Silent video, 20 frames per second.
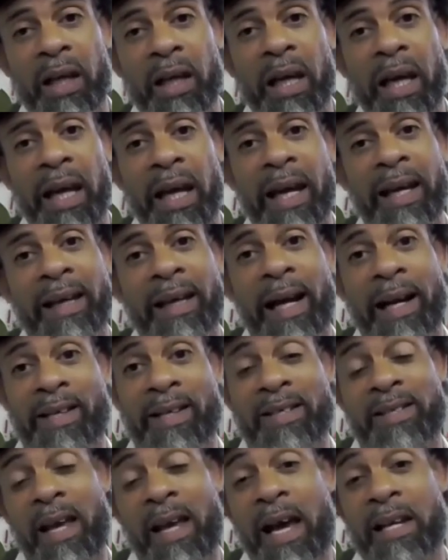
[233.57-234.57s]
And I
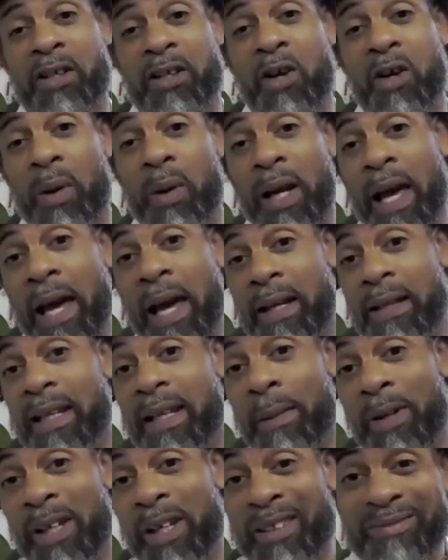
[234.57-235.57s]
decided to go on an
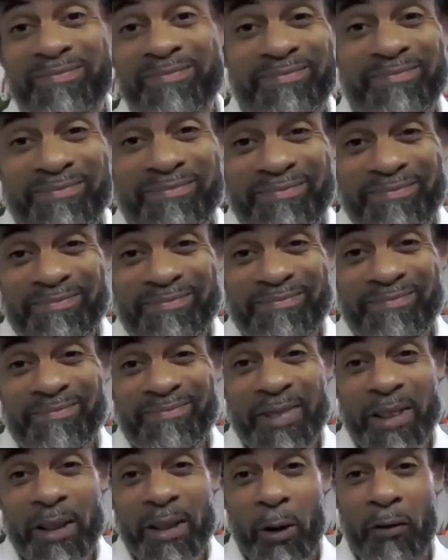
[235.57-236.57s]
academic,
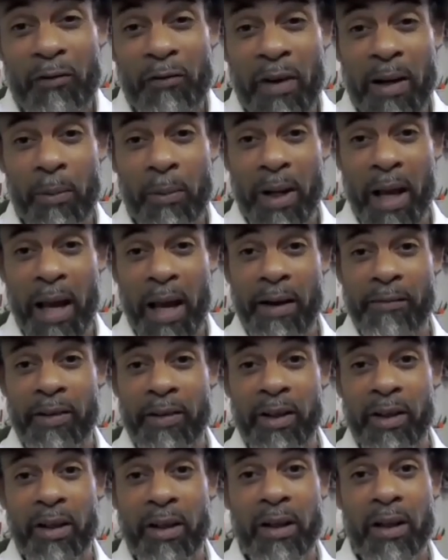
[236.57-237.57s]
fate would have it.